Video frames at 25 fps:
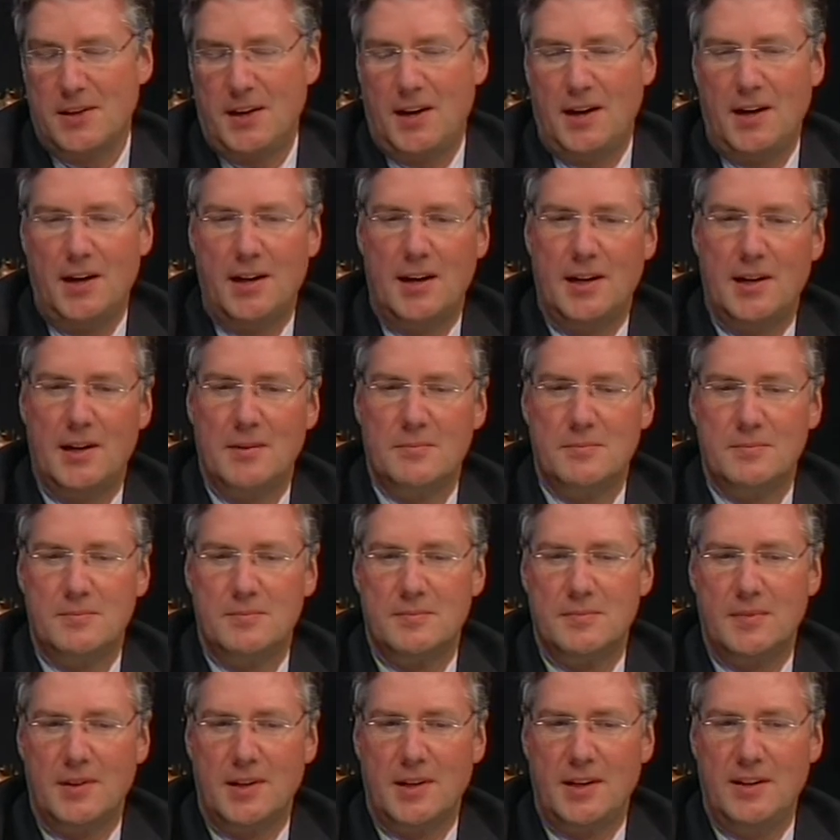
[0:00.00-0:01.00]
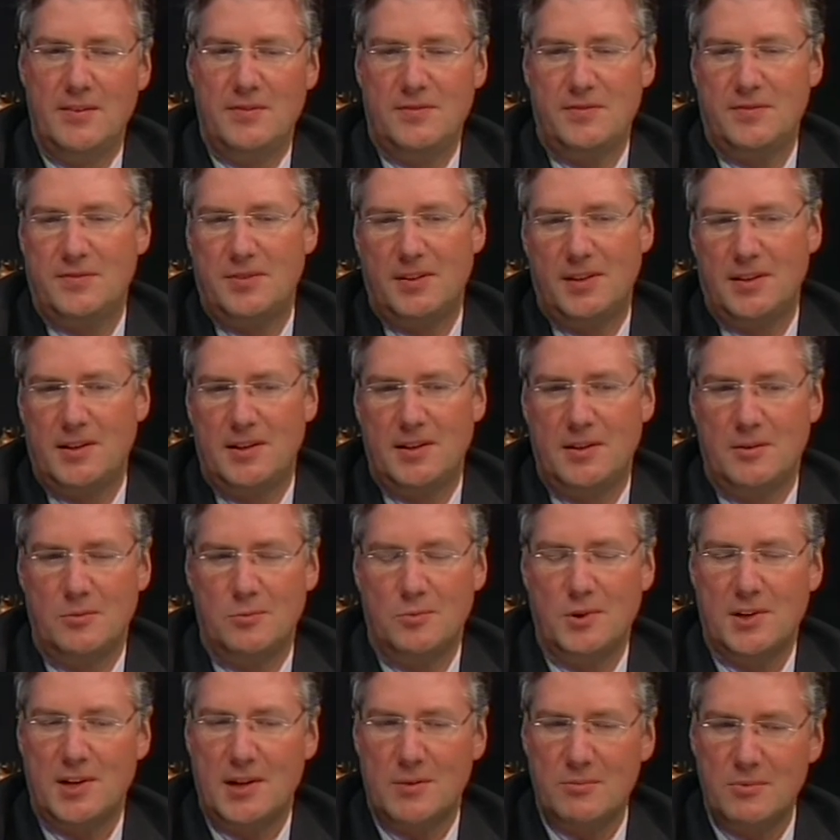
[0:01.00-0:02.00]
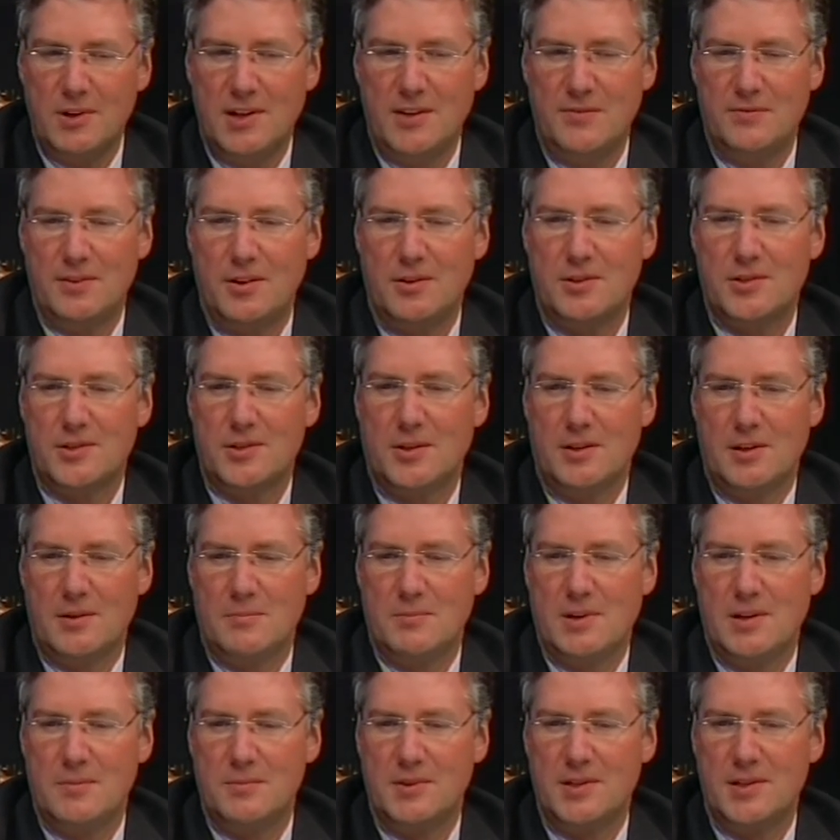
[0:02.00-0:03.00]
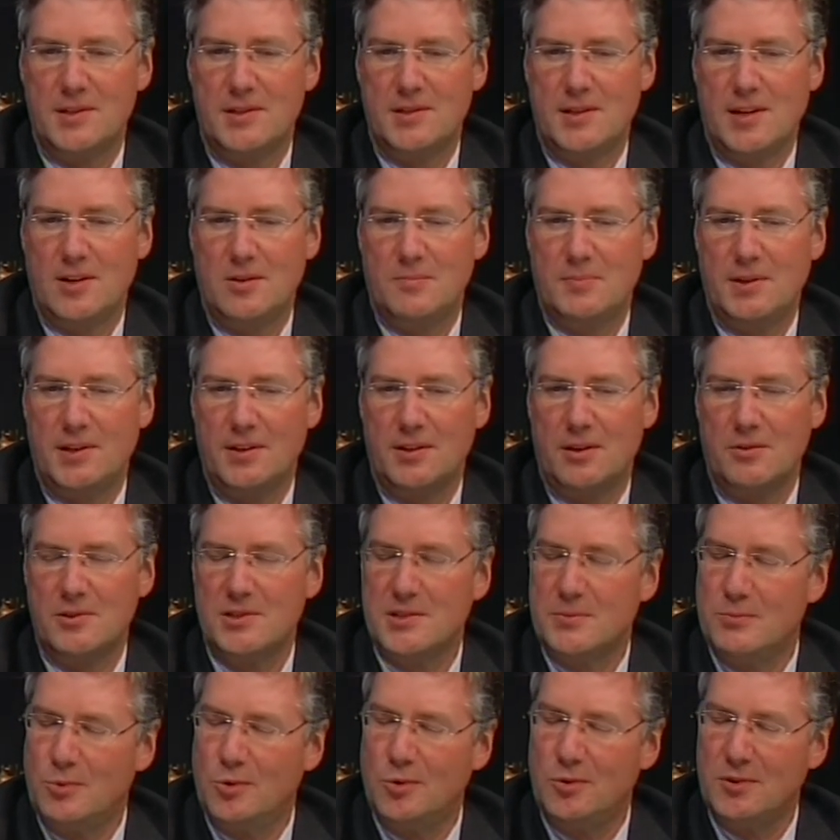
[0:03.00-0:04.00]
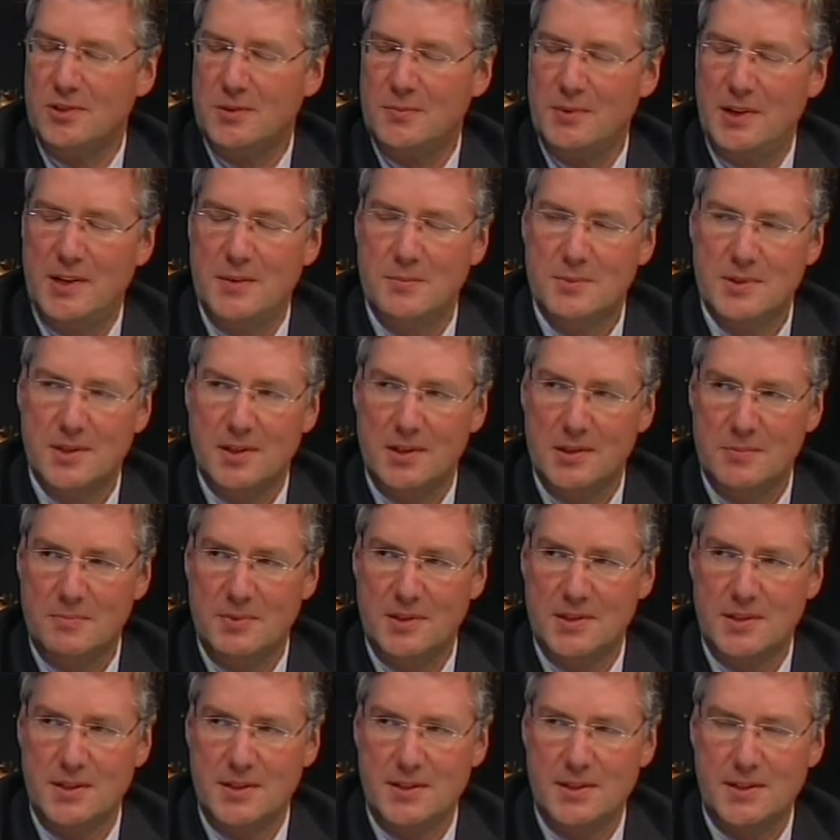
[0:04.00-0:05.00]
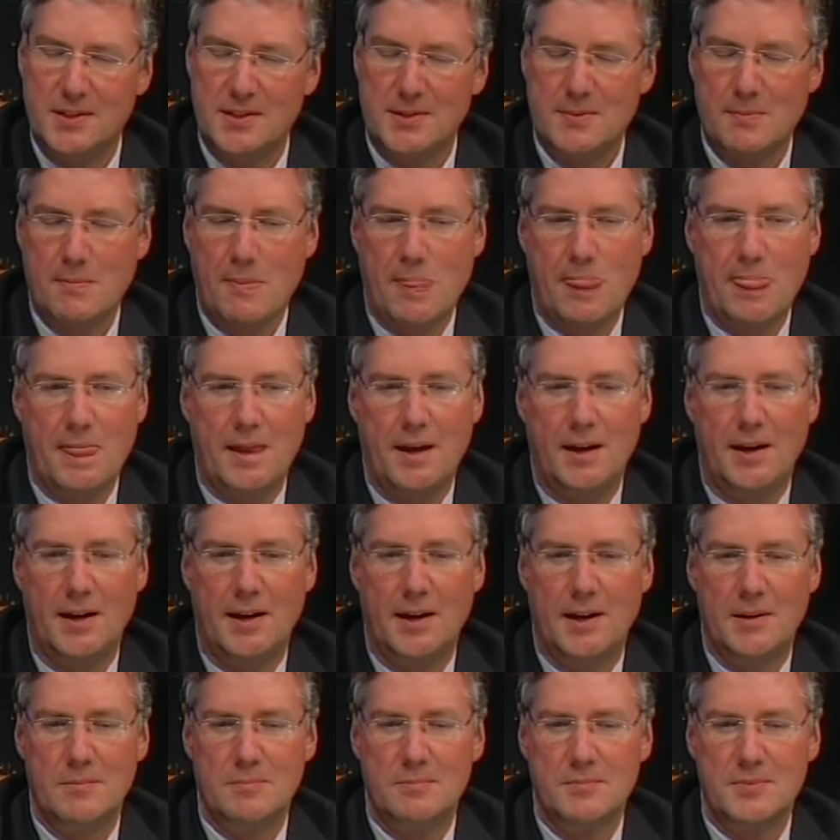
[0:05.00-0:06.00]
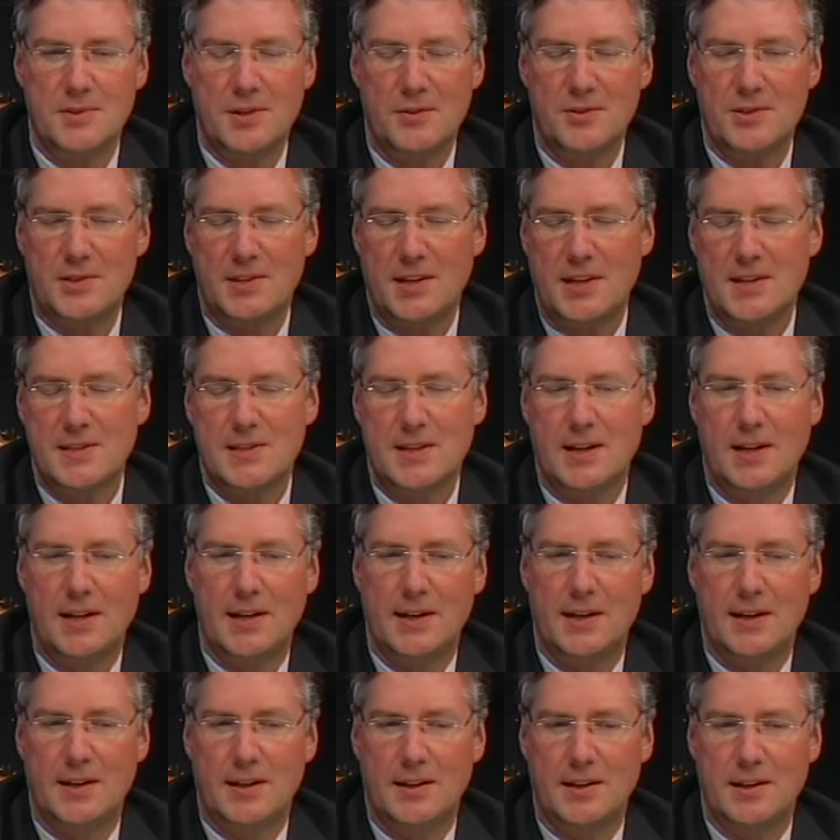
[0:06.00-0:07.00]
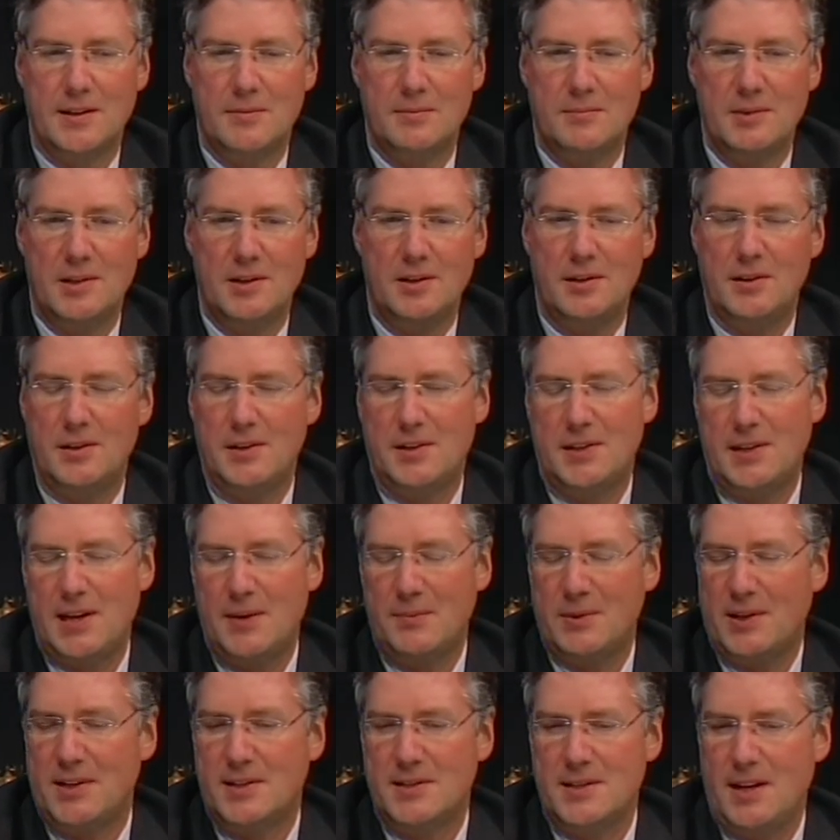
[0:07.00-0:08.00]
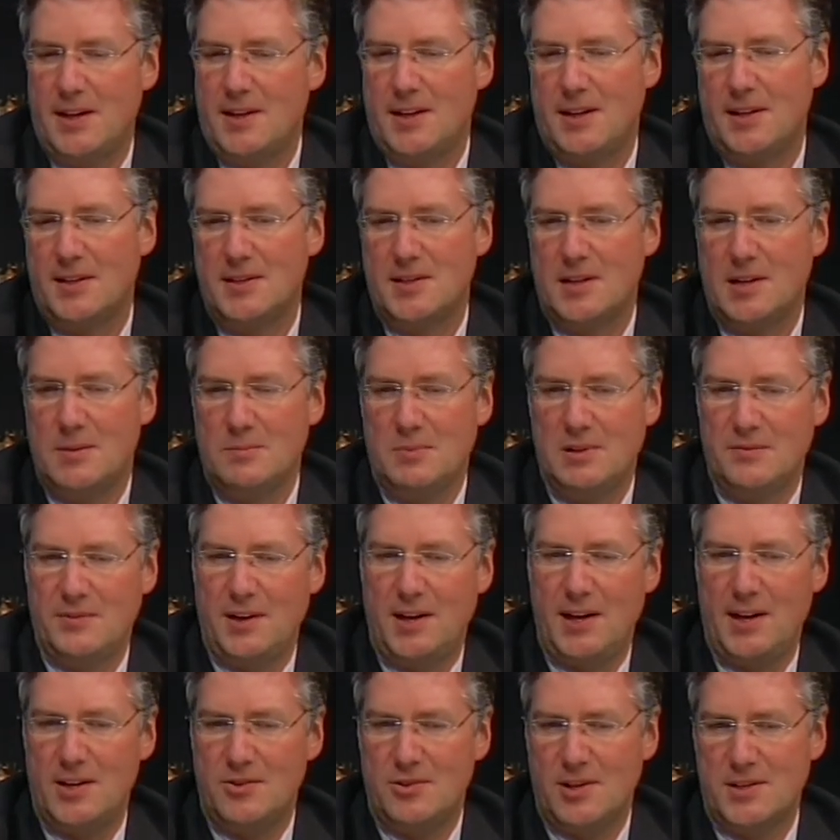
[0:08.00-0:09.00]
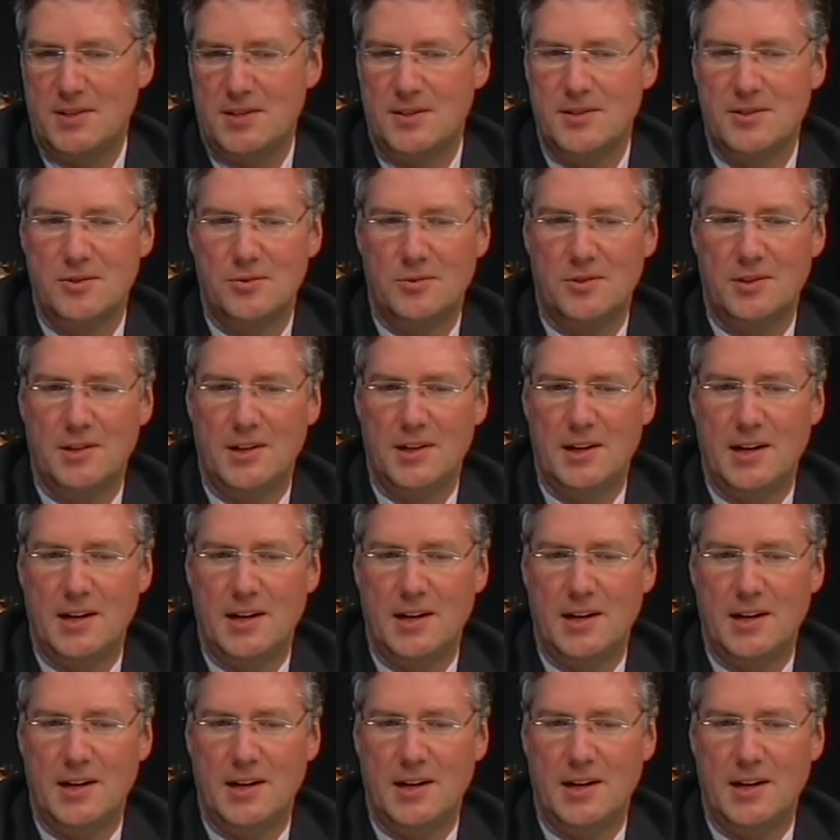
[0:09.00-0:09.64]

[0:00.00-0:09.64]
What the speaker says: What I'm really focused on at the moment is helping those small to medium-sized businesses. So it's things like, you take an example of a hairdressers or